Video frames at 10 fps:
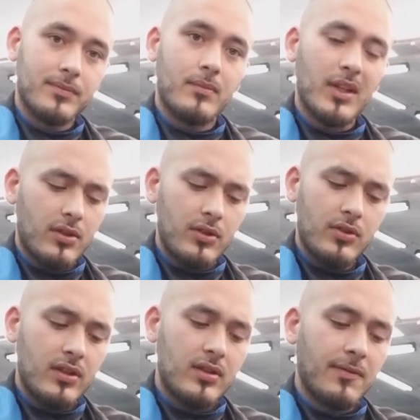Make sure you
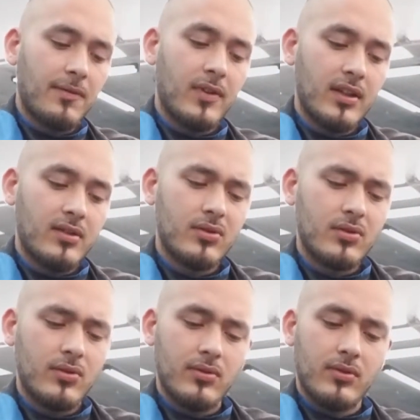disinfect
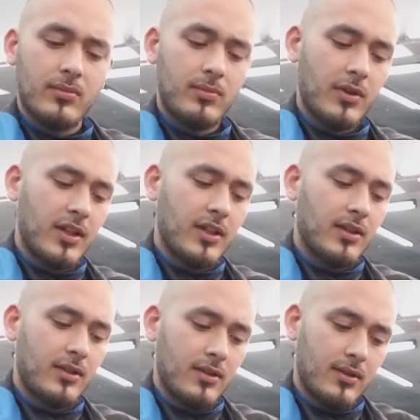too your
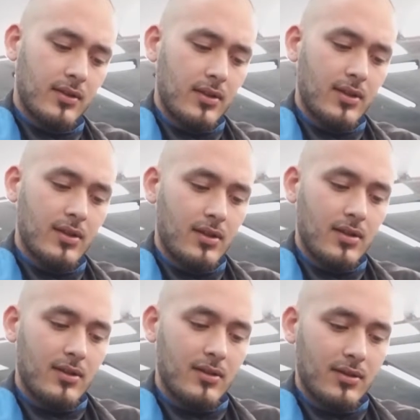blade,
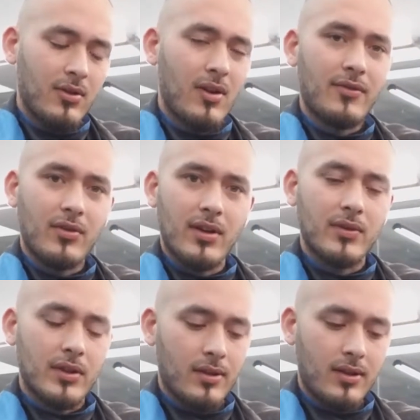you know, after
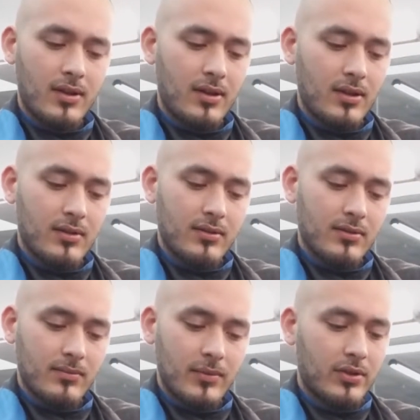every cut.
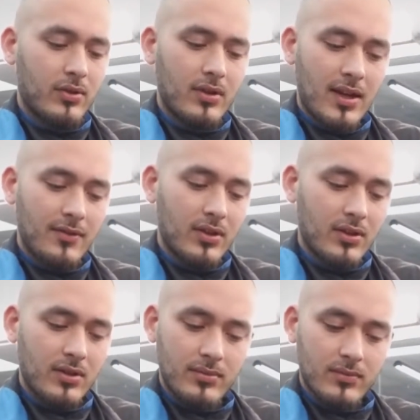Make sure you have a
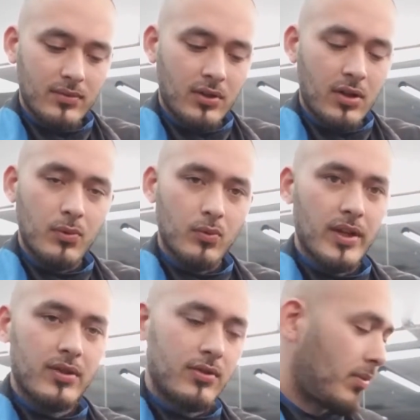couple
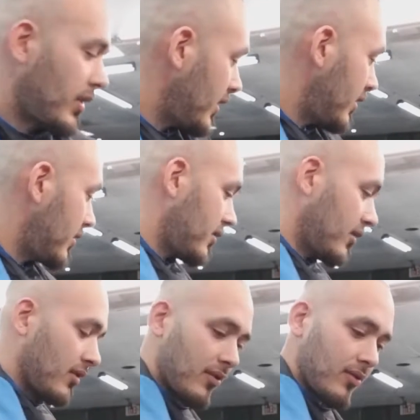razor blades,
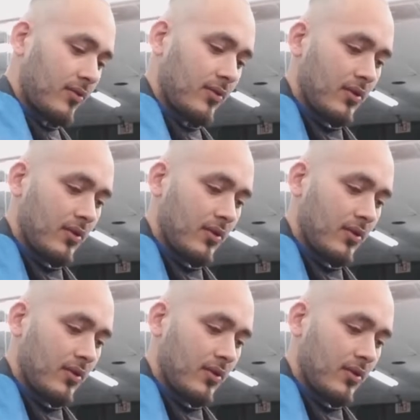you know.